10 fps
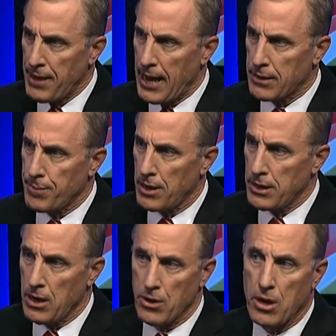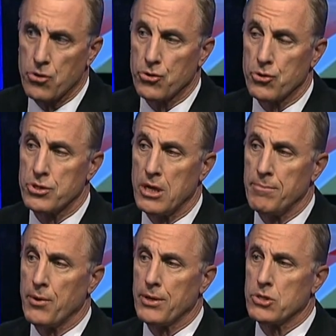impact upon the area,
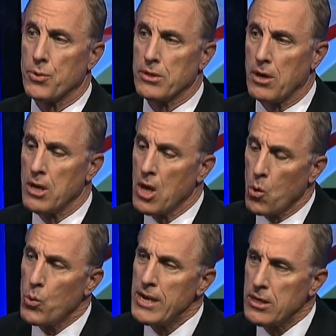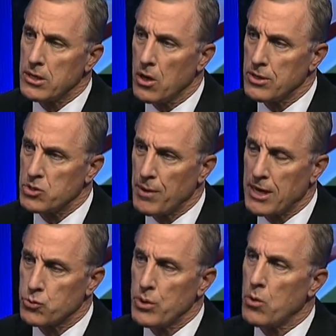$113 million. So we thought, we need to know this
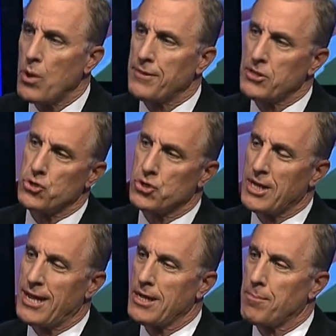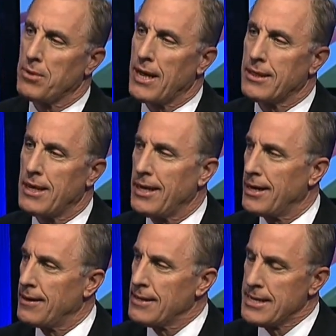because we don't want this just to end up like
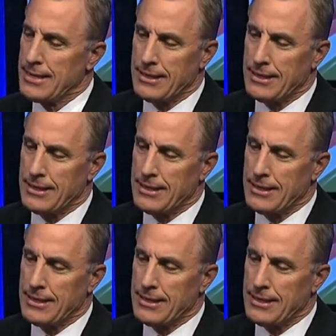the